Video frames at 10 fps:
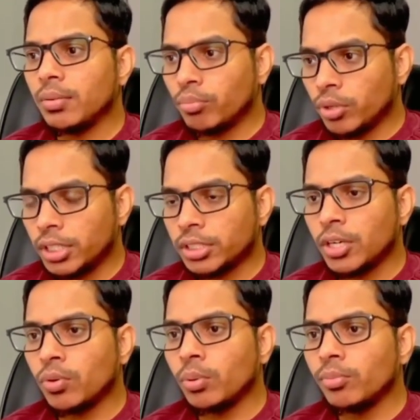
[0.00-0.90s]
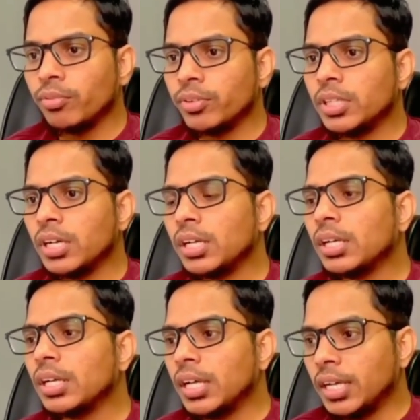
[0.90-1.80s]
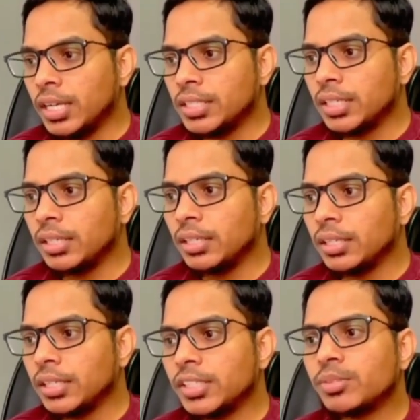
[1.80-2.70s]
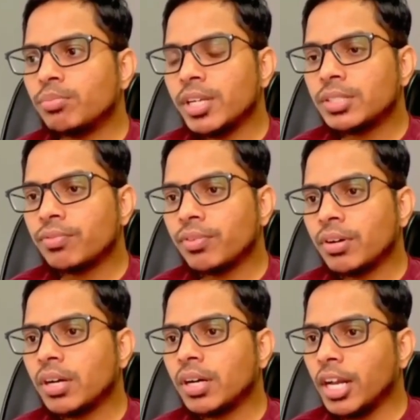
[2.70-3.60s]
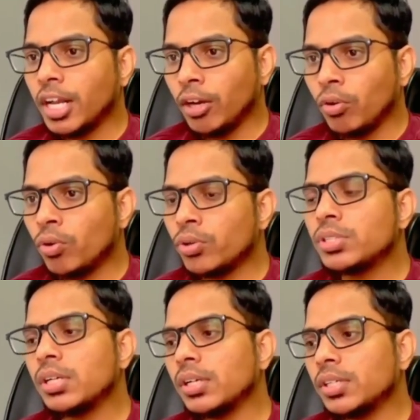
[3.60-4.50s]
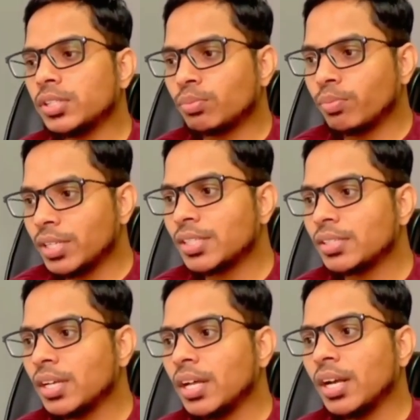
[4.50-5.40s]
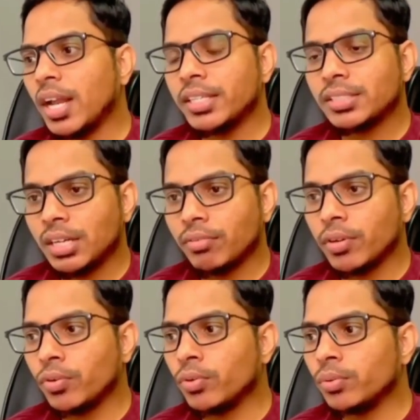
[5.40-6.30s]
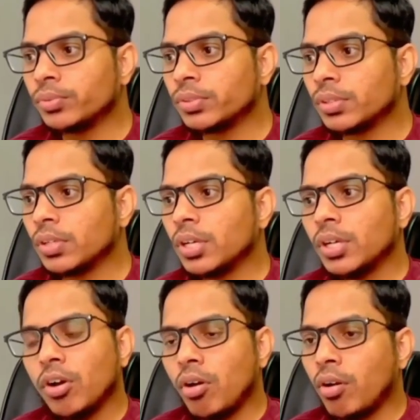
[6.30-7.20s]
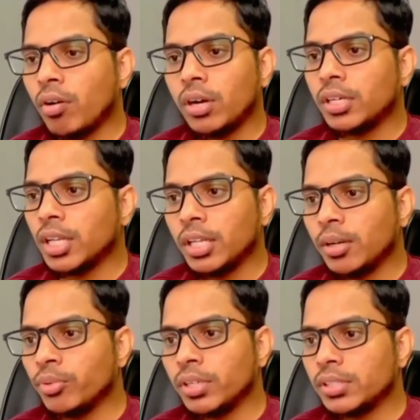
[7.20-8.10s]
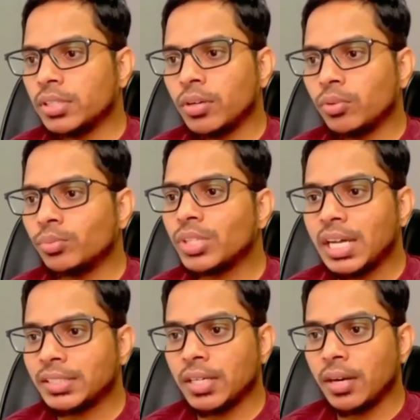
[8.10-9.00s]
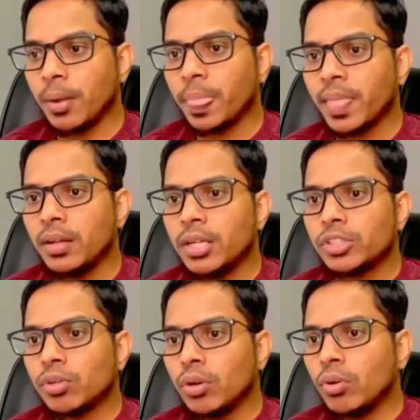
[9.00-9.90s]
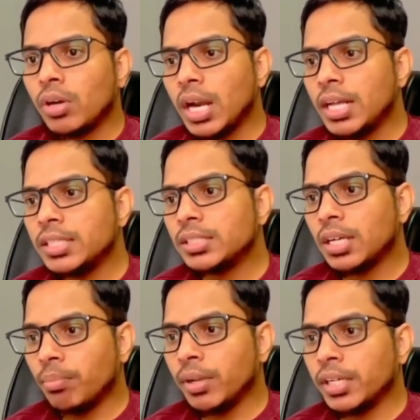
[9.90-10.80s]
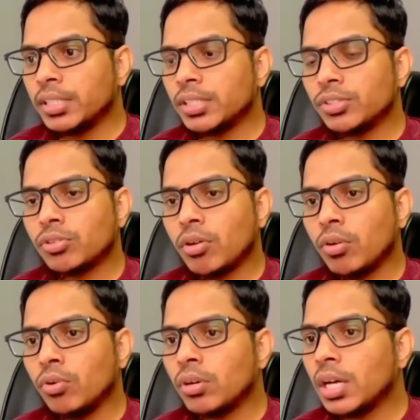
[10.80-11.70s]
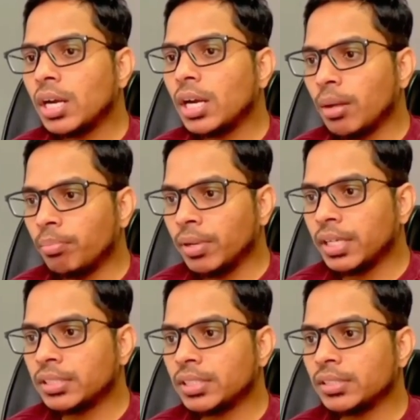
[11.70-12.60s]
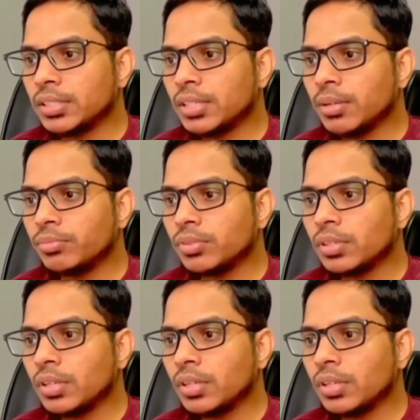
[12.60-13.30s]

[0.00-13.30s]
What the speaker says: protected room with the agent. It's best for enclosed spaces like server rooms or telecommunication rooms, etc. So localized applications or local application systems